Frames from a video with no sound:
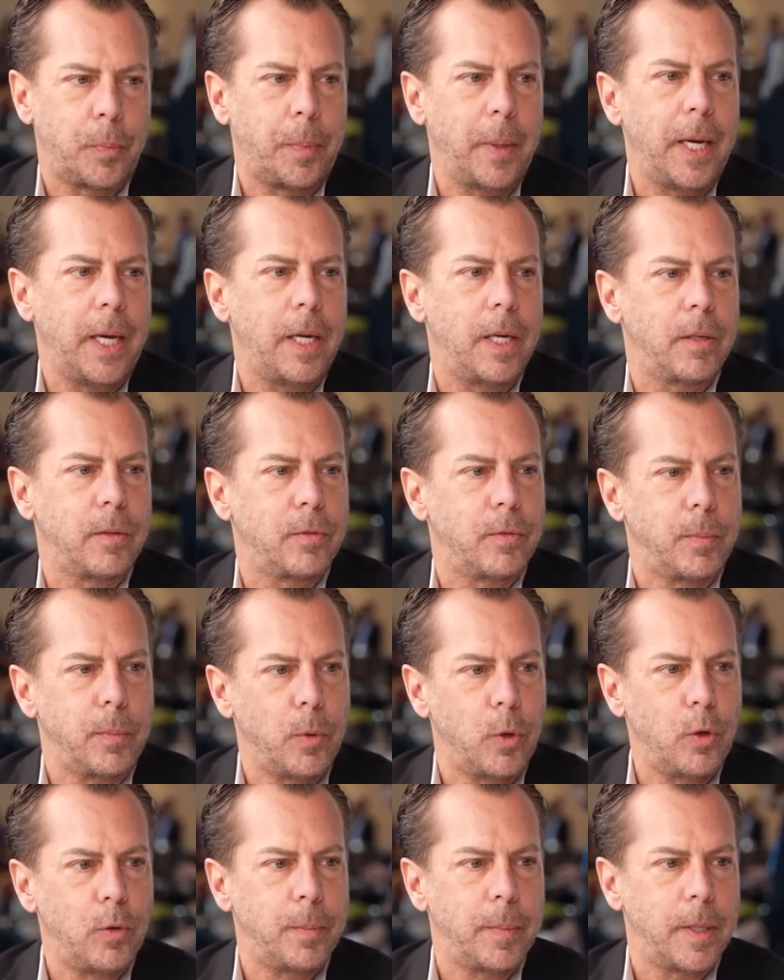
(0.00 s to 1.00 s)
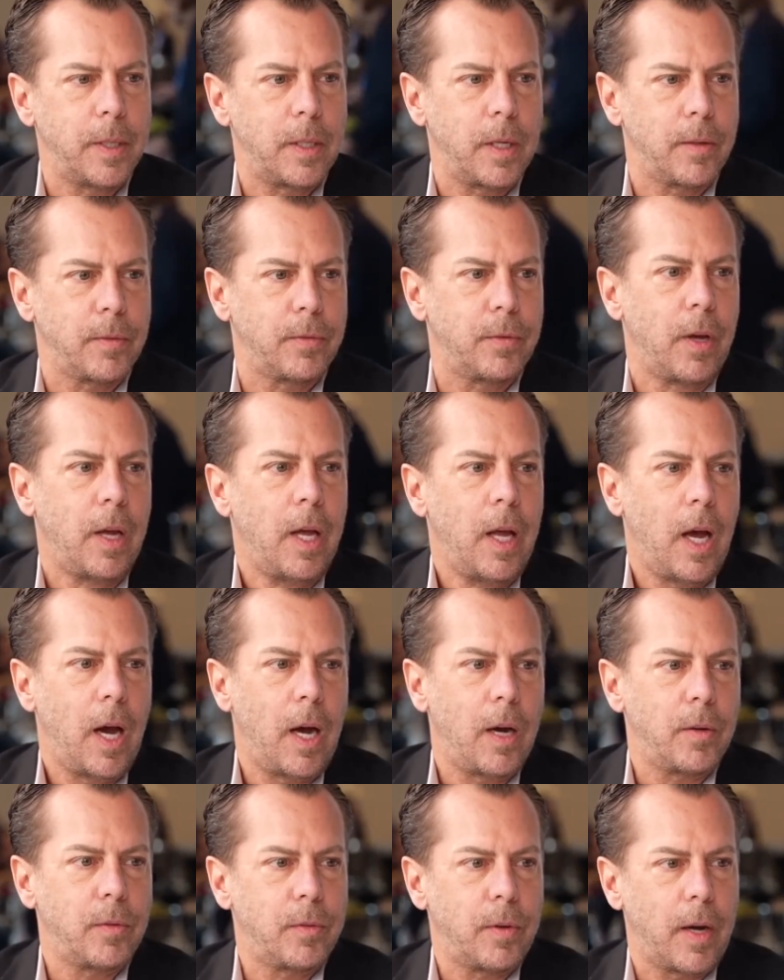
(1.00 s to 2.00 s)
speed of movement of
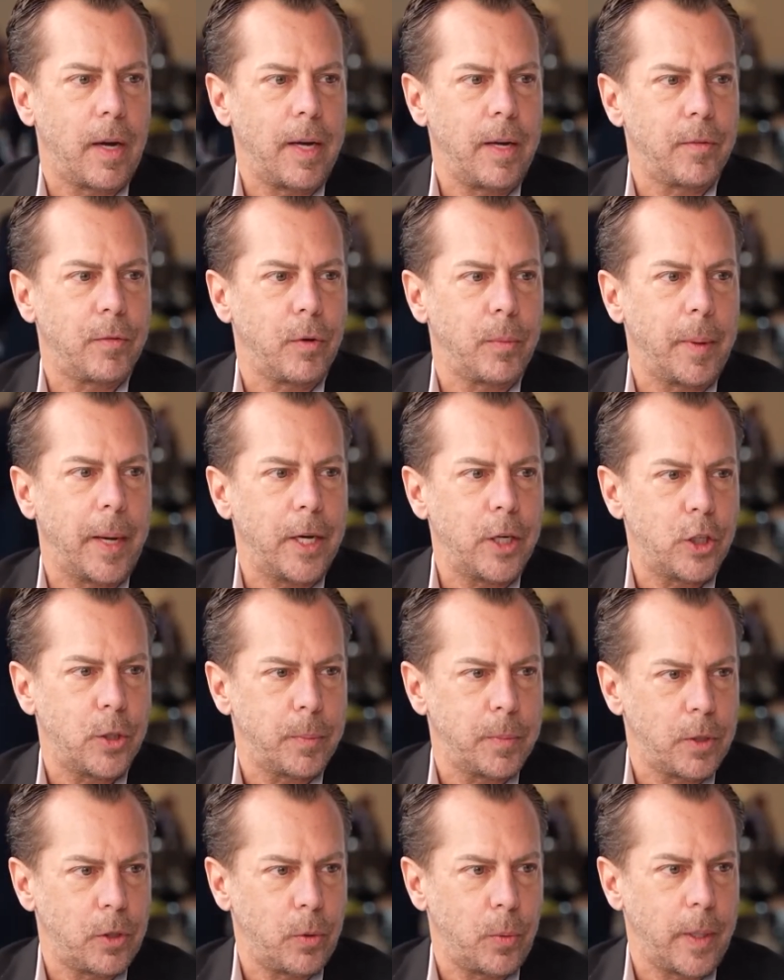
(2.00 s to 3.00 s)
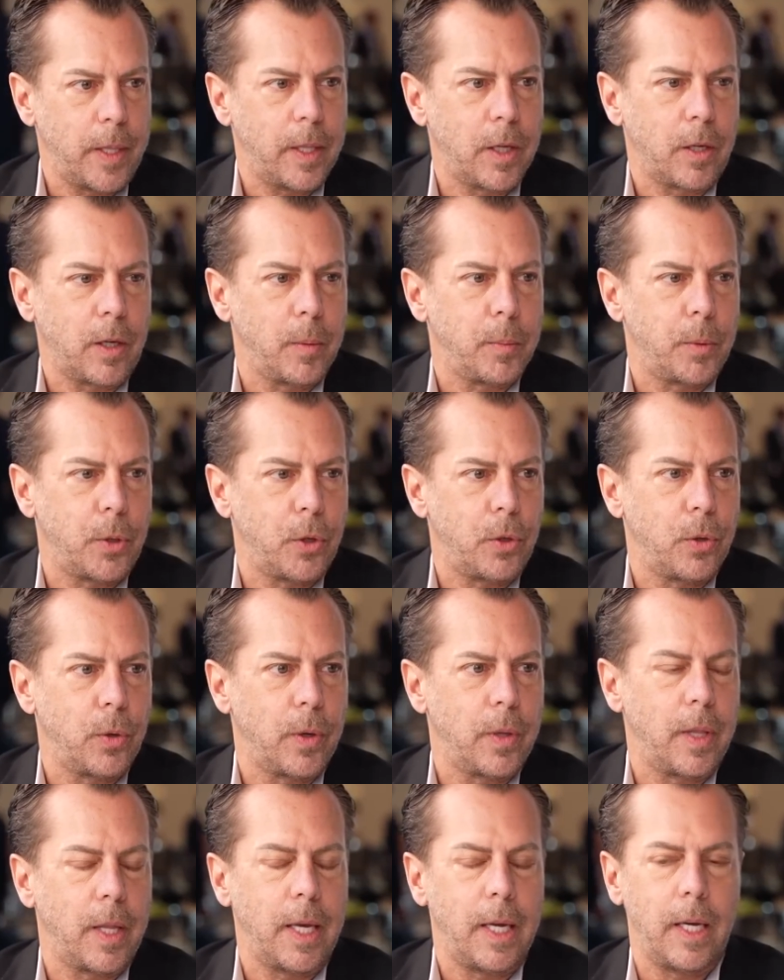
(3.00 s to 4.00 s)
information between the
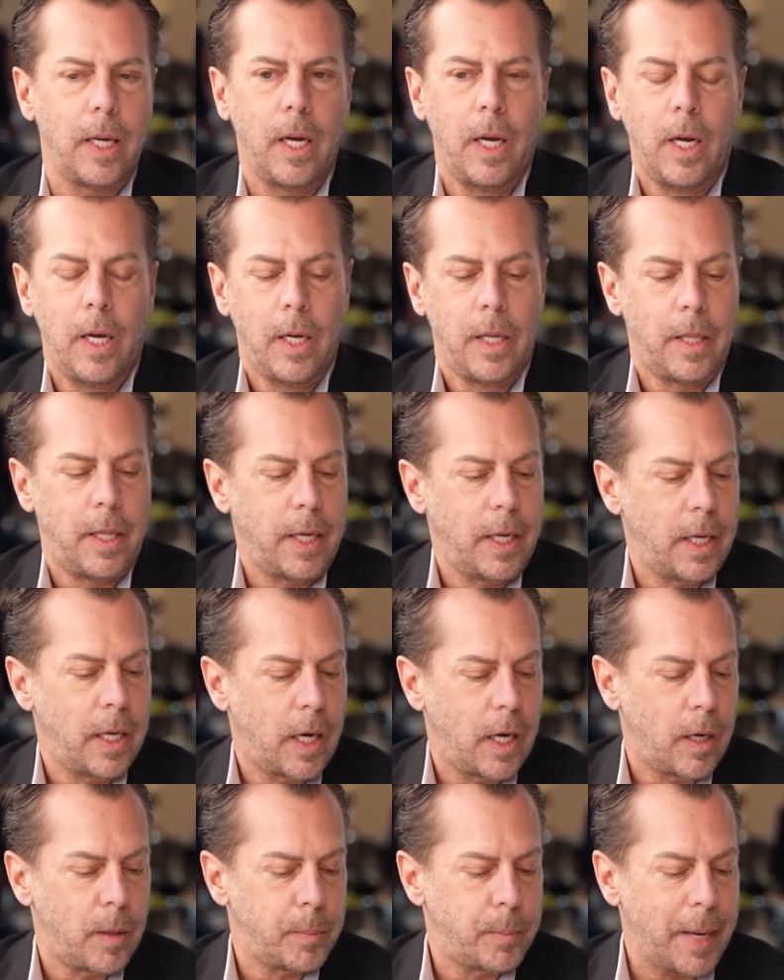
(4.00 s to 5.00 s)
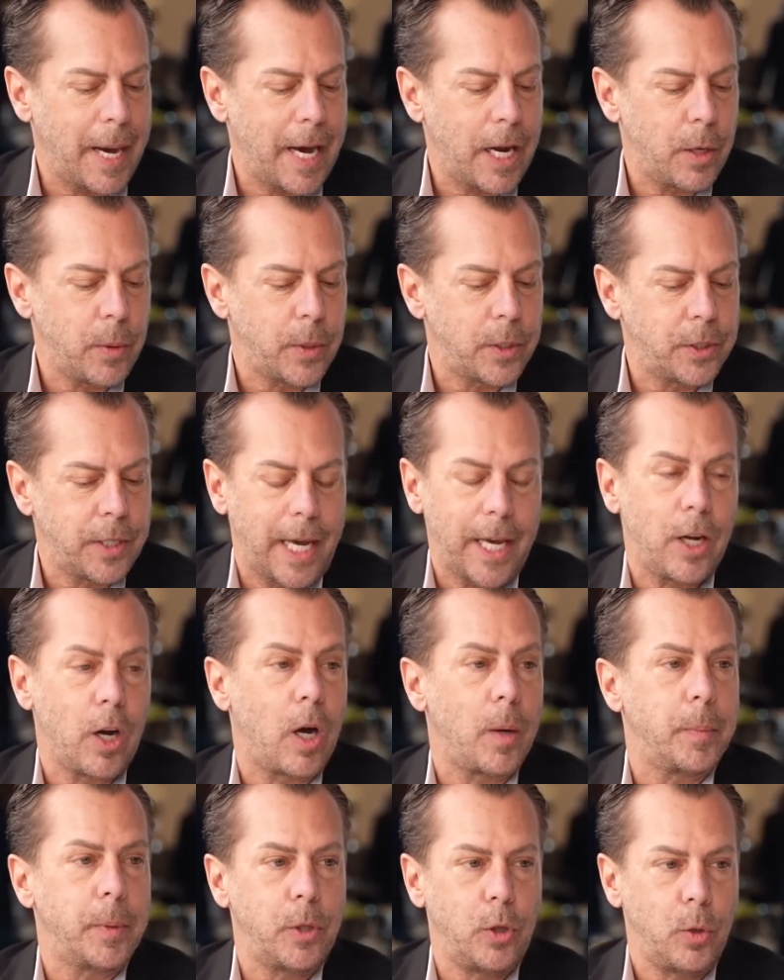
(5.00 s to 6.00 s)
computer and the batteries
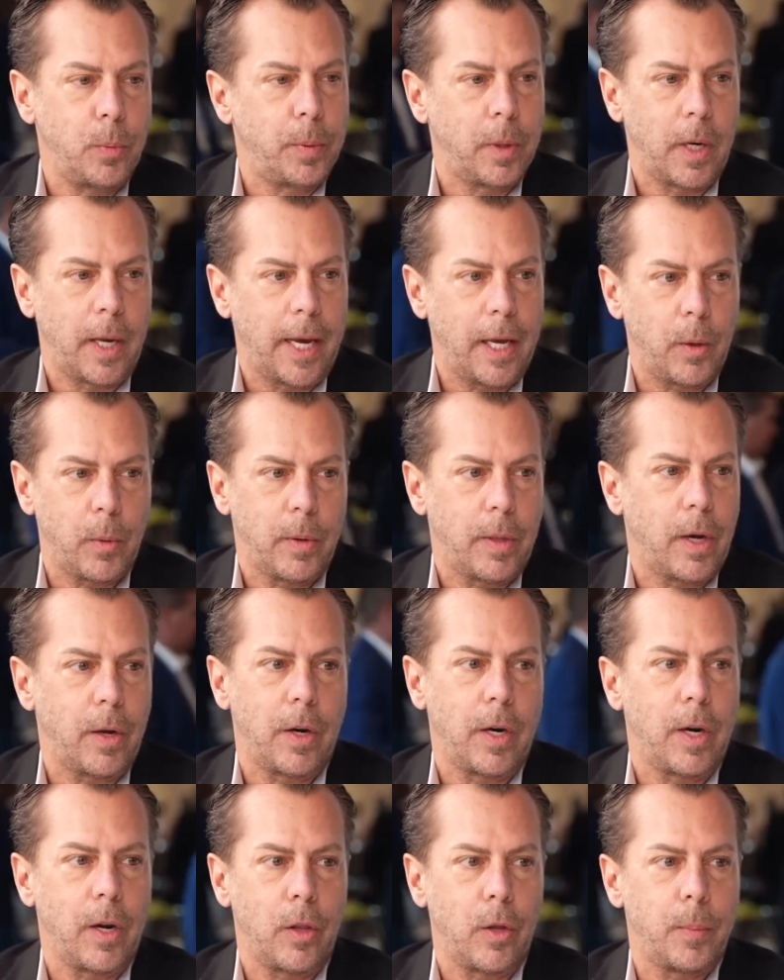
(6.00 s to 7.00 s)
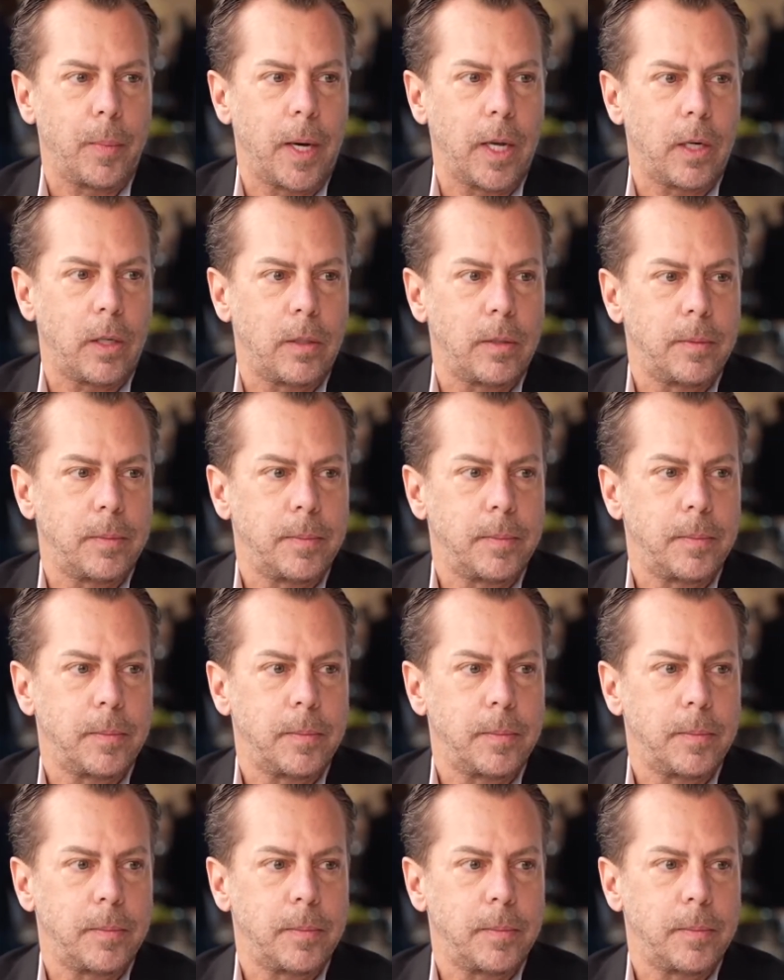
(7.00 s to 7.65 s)
cannot be duplicated without another metal.